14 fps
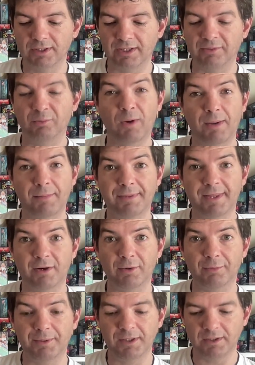in Web
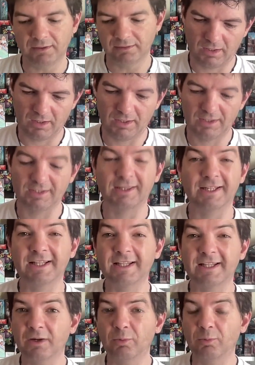Therapy,
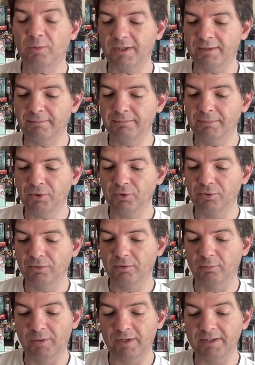Leela
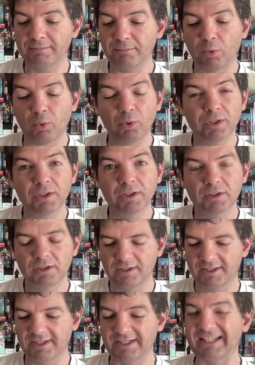Wittenborn
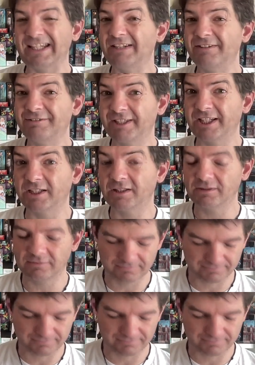in Evening,